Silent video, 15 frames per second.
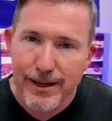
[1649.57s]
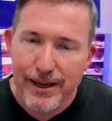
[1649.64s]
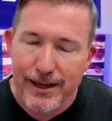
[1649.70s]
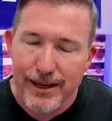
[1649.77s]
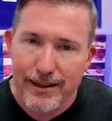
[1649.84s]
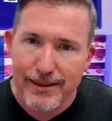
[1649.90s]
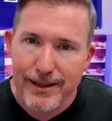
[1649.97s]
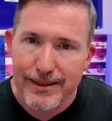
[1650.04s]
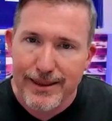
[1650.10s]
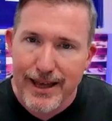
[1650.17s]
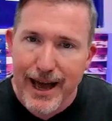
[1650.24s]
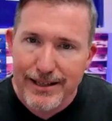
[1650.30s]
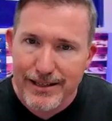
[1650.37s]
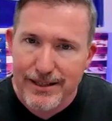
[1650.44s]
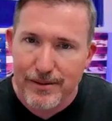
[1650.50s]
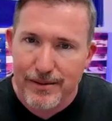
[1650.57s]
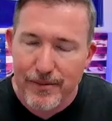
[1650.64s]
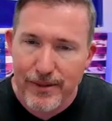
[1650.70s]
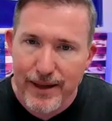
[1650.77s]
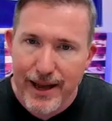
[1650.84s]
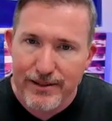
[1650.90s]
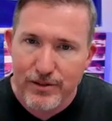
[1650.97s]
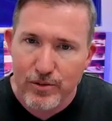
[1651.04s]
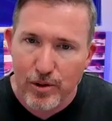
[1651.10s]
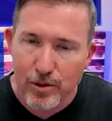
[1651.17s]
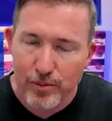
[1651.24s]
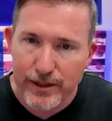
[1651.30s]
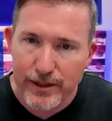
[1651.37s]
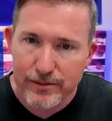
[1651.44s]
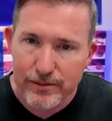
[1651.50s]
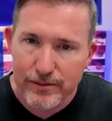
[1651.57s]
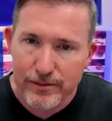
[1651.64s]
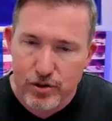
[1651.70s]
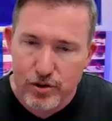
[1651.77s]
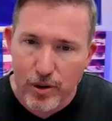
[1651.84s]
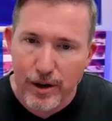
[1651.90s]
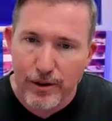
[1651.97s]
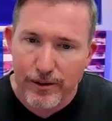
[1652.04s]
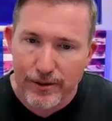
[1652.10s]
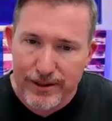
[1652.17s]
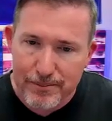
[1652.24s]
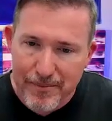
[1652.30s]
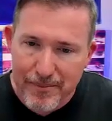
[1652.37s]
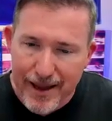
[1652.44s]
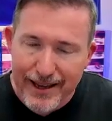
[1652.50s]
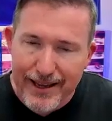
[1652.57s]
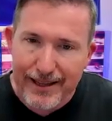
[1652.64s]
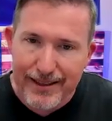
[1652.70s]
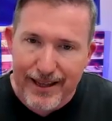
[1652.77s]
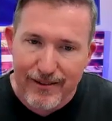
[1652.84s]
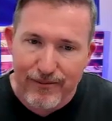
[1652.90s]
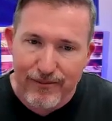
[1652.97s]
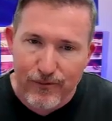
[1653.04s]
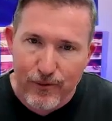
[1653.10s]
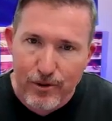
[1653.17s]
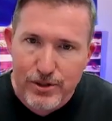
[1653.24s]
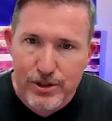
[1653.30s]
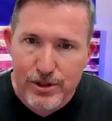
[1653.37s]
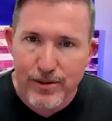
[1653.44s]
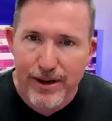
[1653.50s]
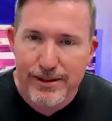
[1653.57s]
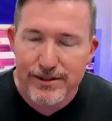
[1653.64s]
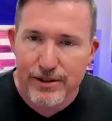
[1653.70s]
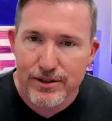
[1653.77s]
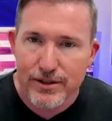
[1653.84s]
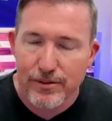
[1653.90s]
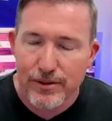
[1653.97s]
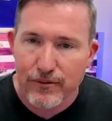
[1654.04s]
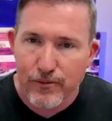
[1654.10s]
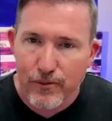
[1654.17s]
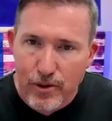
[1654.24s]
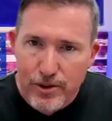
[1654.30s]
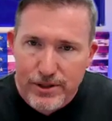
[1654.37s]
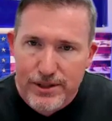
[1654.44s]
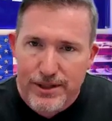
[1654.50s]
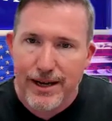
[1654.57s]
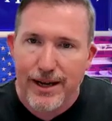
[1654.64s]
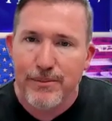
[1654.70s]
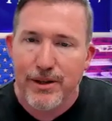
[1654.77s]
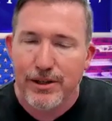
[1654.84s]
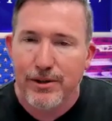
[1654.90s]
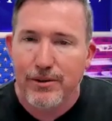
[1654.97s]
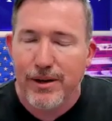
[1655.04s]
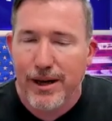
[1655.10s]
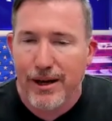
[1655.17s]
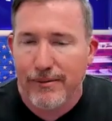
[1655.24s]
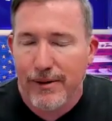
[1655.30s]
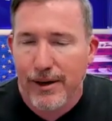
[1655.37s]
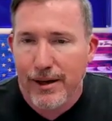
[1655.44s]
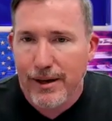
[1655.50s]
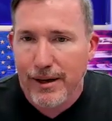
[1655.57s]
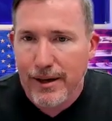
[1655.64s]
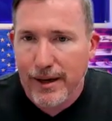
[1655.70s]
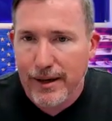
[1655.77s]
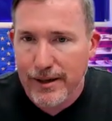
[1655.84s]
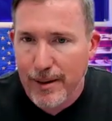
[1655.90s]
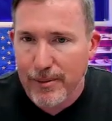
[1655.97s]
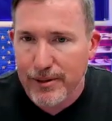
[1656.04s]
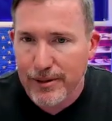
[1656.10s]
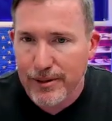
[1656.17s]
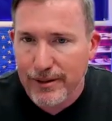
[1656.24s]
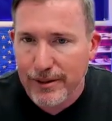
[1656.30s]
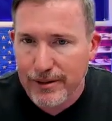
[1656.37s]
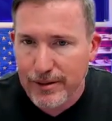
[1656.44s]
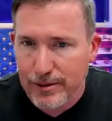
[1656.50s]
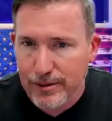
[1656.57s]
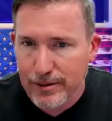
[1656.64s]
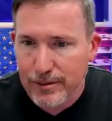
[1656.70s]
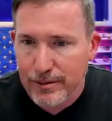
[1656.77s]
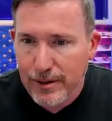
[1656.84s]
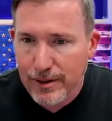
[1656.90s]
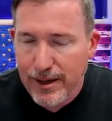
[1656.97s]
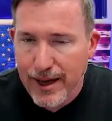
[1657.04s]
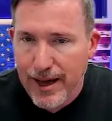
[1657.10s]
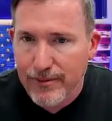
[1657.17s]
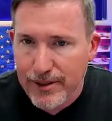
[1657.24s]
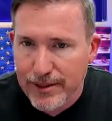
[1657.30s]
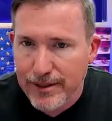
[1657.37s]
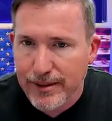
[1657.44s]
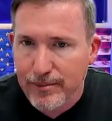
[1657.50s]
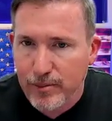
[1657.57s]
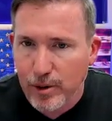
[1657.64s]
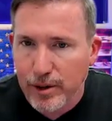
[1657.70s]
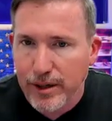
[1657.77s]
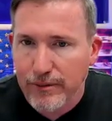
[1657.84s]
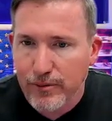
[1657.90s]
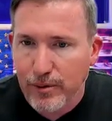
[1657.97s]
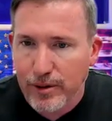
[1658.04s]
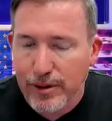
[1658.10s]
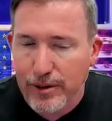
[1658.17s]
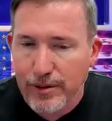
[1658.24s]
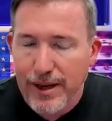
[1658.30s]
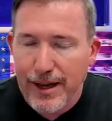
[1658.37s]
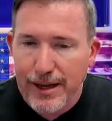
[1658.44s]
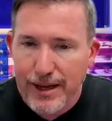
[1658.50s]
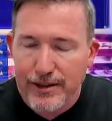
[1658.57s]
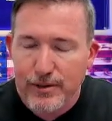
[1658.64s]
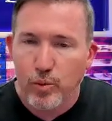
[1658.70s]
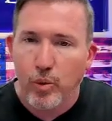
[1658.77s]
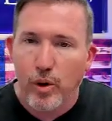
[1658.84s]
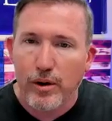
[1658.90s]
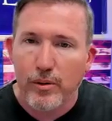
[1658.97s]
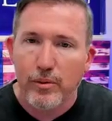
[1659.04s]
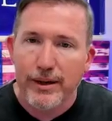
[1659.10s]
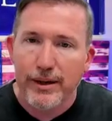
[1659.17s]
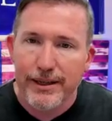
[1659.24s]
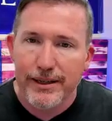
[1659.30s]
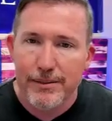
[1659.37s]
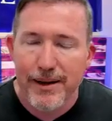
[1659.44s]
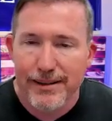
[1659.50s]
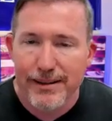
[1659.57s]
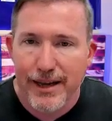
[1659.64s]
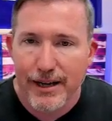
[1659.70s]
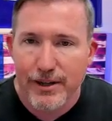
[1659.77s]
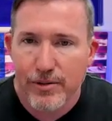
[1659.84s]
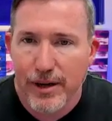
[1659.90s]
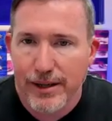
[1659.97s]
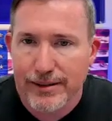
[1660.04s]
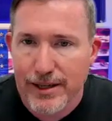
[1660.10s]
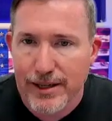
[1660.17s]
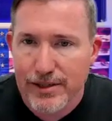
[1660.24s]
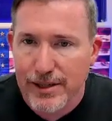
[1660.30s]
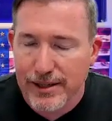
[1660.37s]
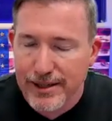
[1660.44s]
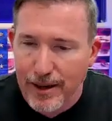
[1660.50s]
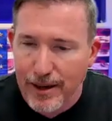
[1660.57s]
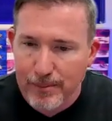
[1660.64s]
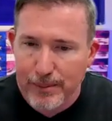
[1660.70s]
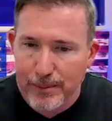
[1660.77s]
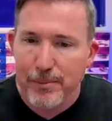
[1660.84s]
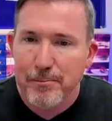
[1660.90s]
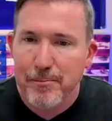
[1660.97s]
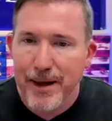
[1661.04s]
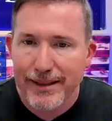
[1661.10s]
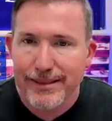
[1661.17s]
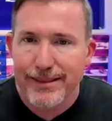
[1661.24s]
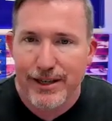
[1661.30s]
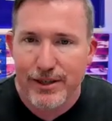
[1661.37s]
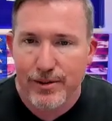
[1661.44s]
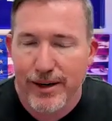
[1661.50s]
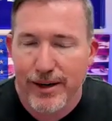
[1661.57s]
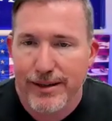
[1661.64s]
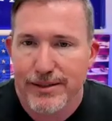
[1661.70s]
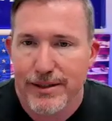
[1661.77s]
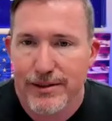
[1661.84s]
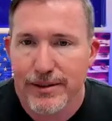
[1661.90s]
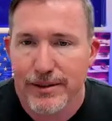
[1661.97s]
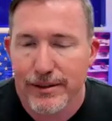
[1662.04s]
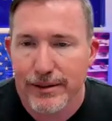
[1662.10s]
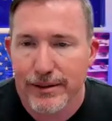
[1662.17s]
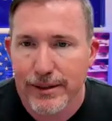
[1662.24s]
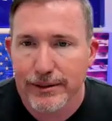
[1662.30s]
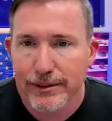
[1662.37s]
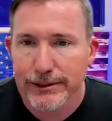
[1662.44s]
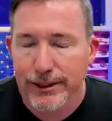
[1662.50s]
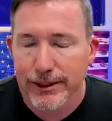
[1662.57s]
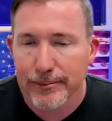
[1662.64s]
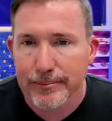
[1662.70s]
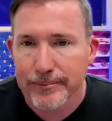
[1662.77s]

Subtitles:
And I think that's where we struggle, is making that first transition. The first time that you have an opportunity to have a team working for you is where we need to make that transition and help people make that transition to leadership.